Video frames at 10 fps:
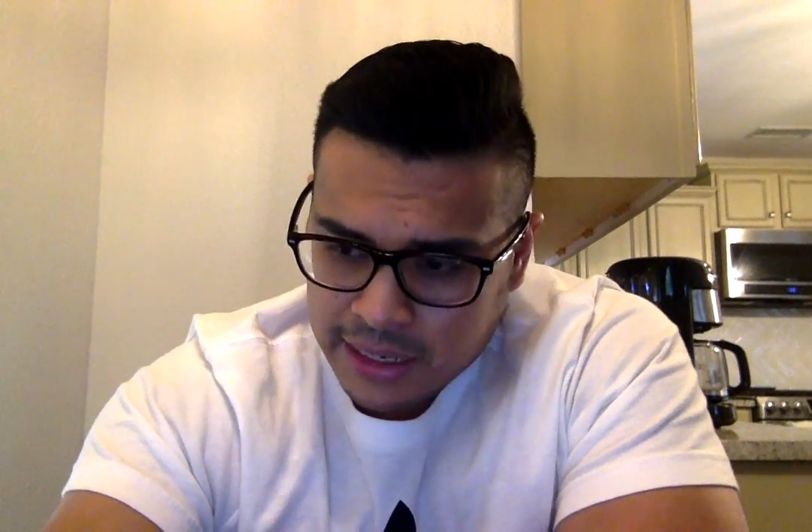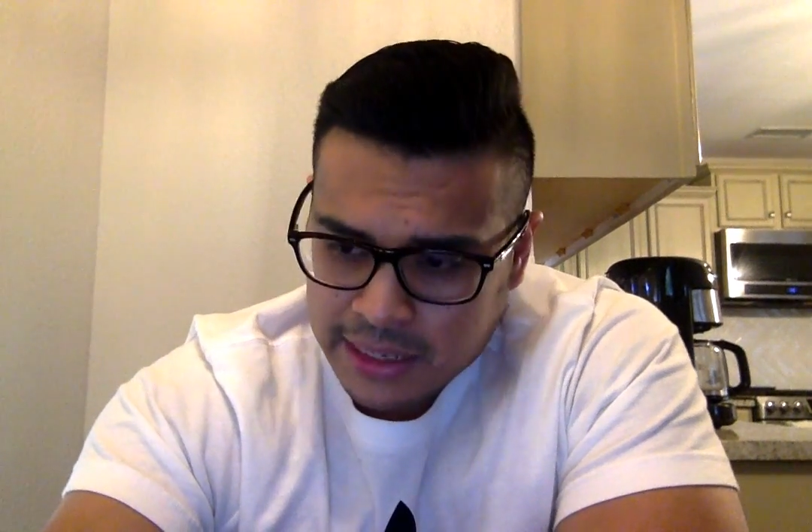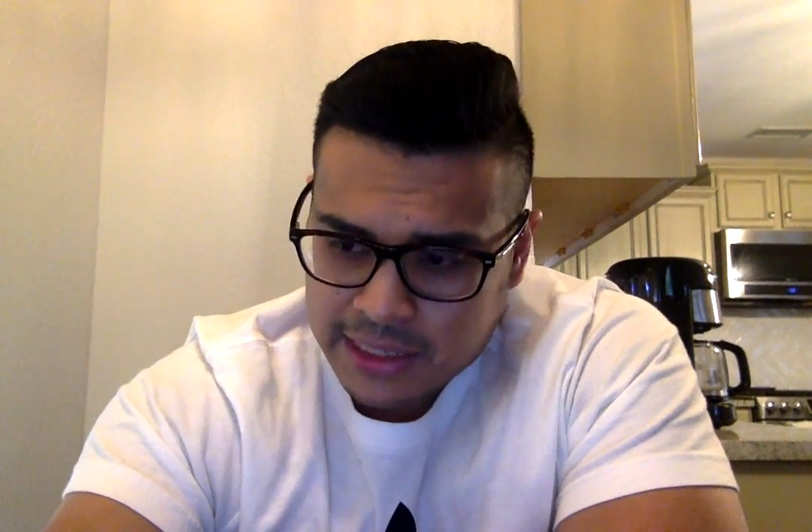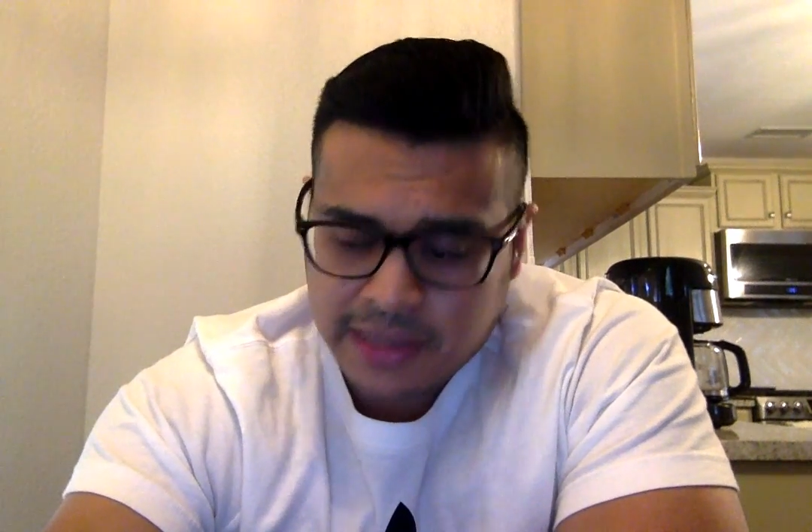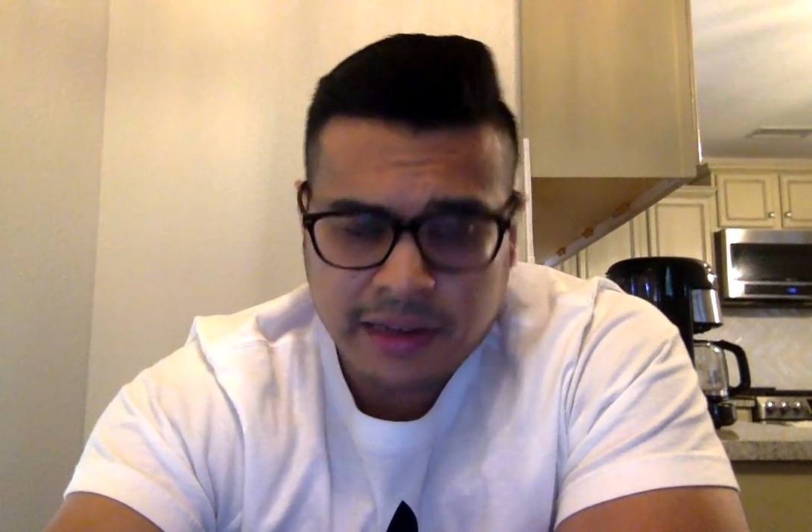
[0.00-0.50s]

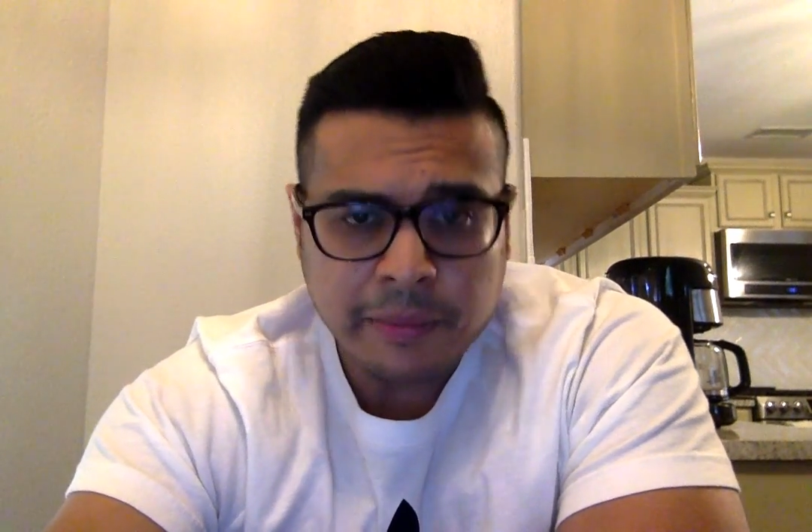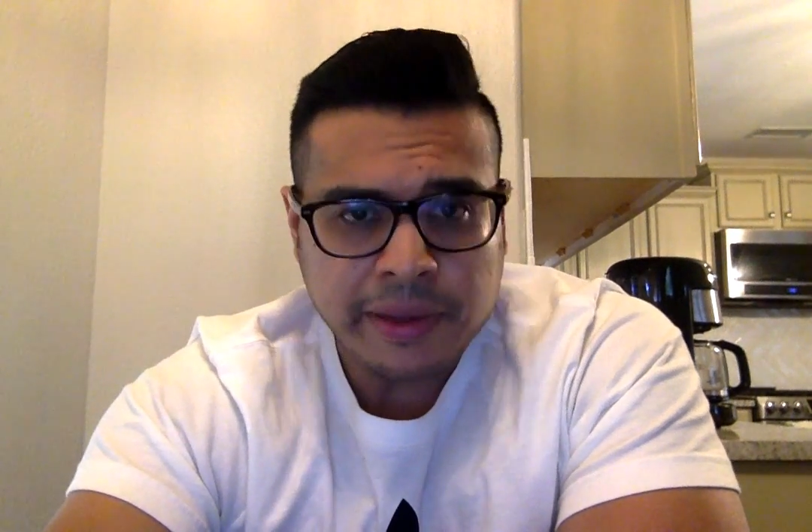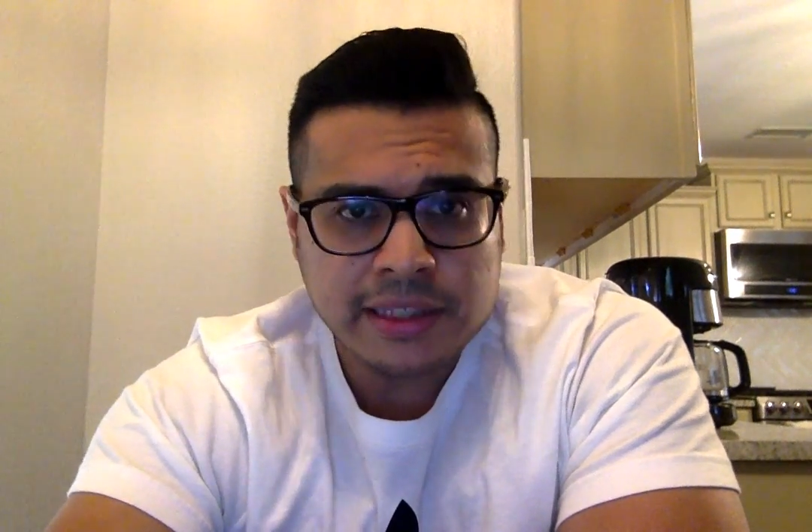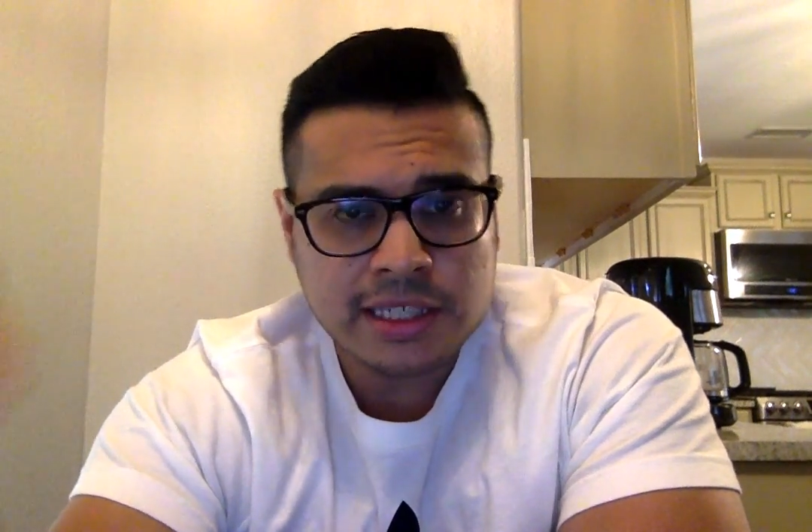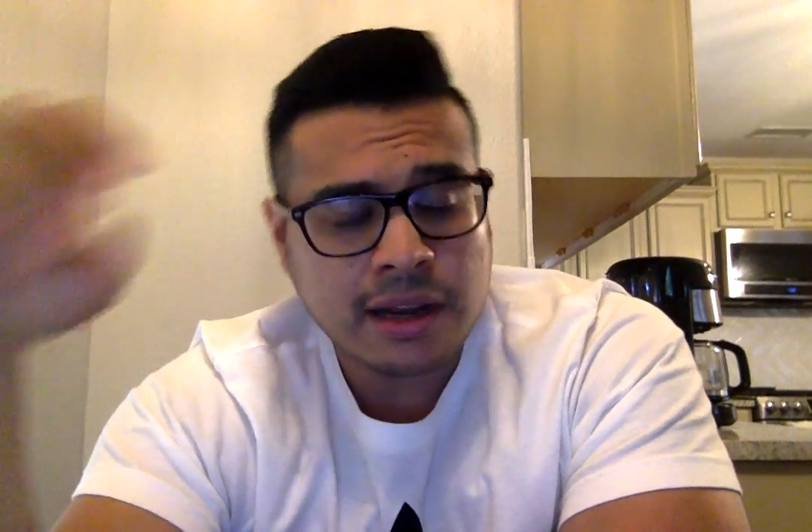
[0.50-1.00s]
is gonna
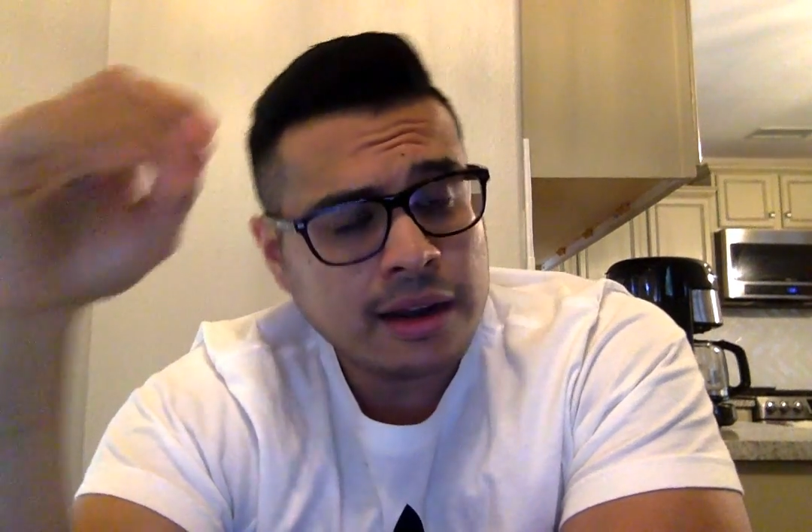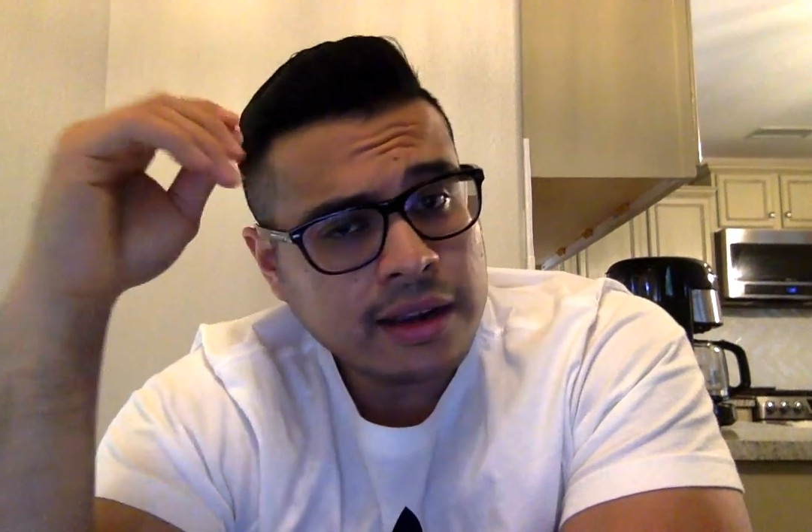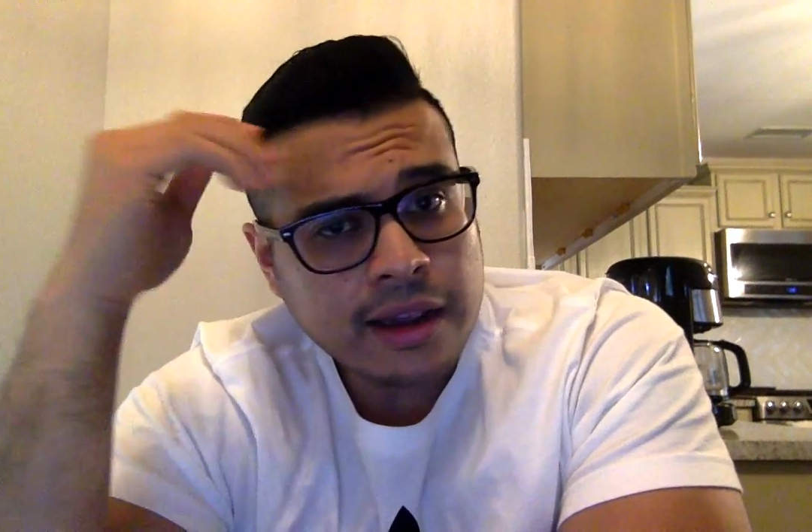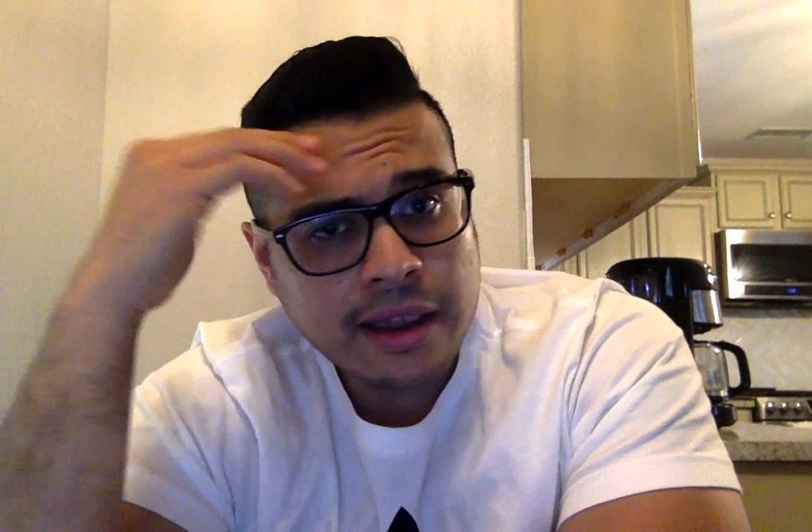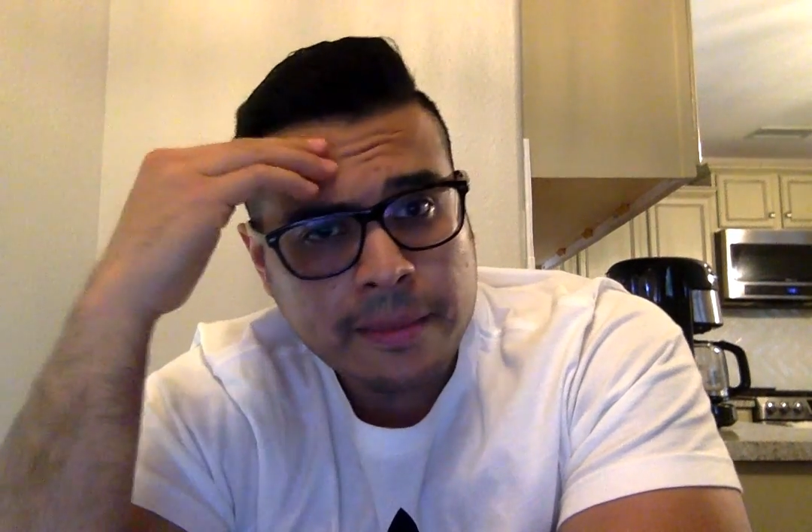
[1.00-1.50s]
be
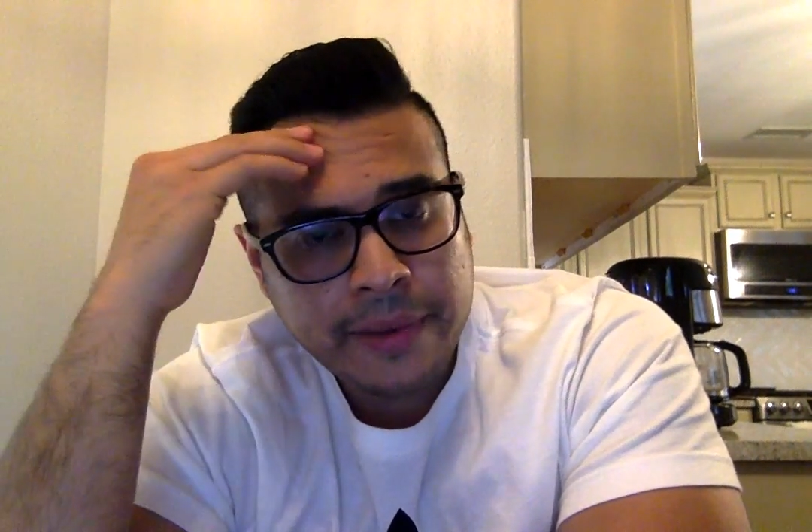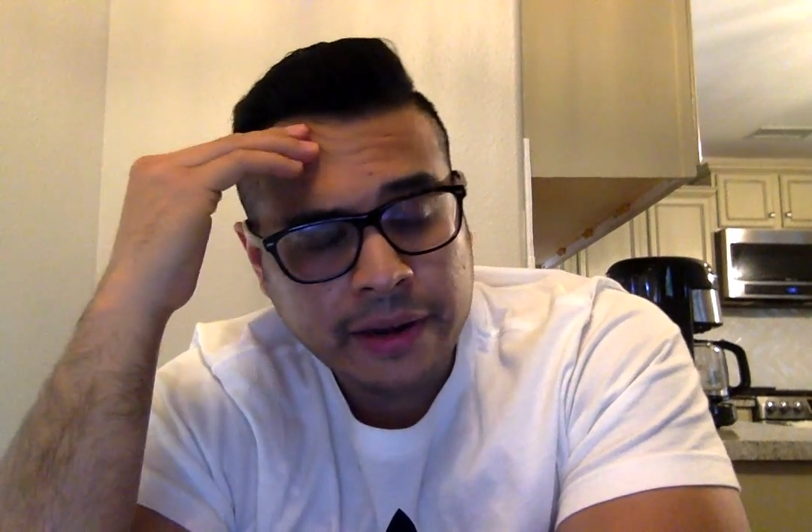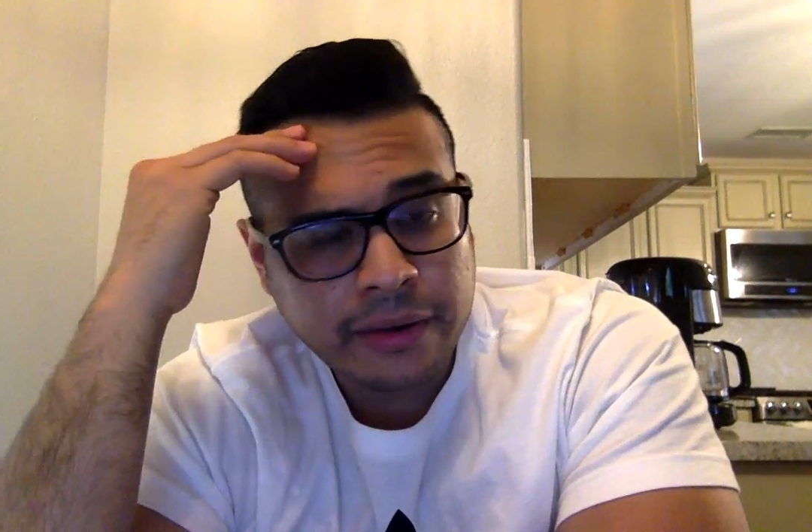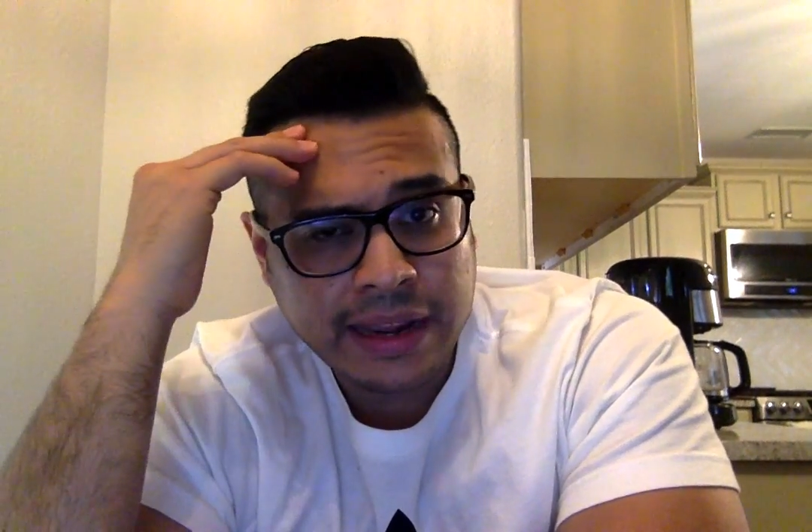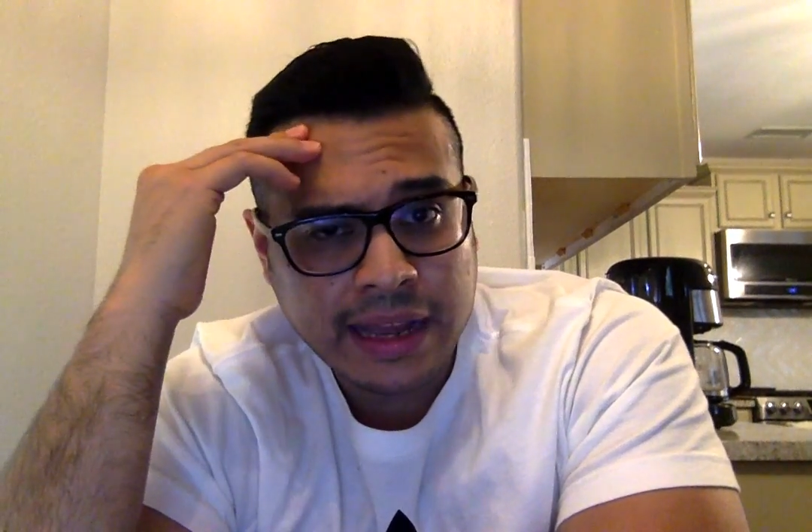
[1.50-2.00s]
Tonka
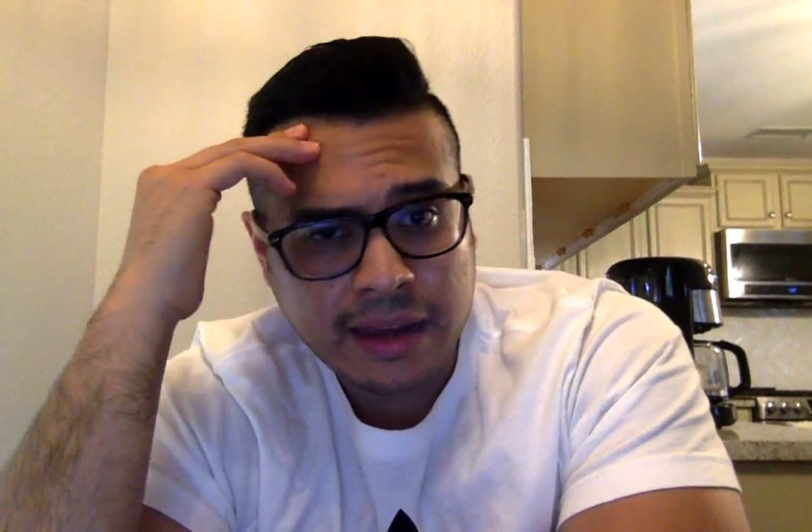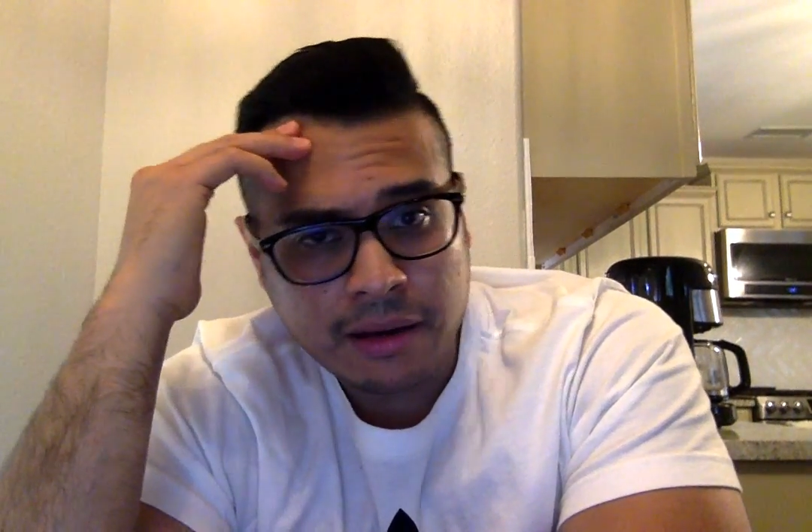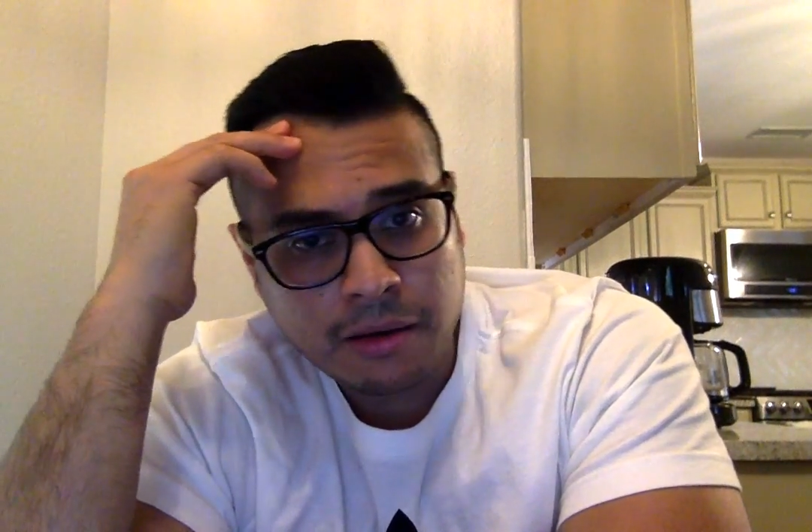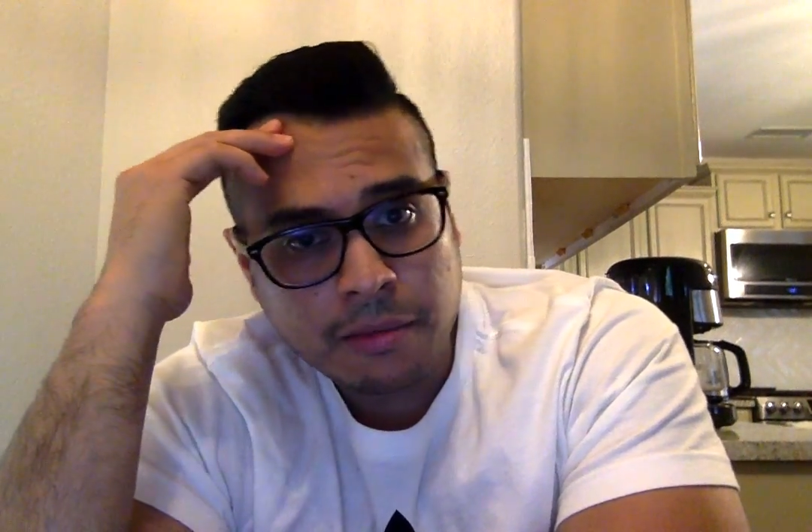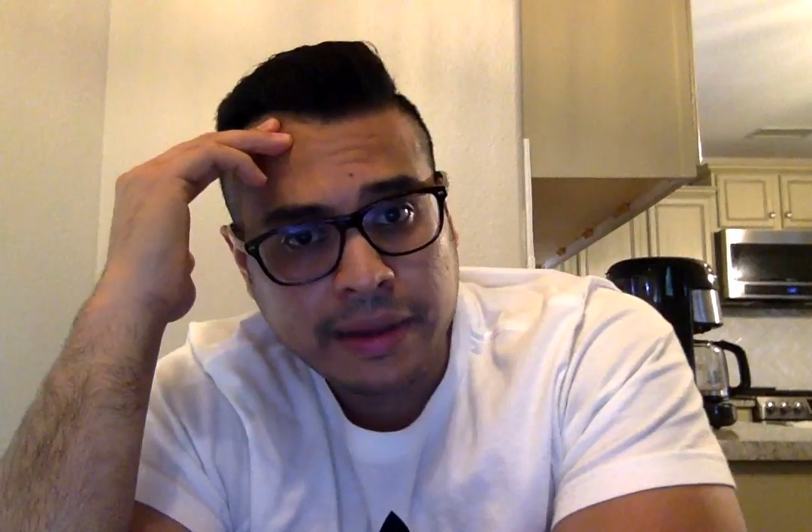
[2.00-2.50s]
Imperial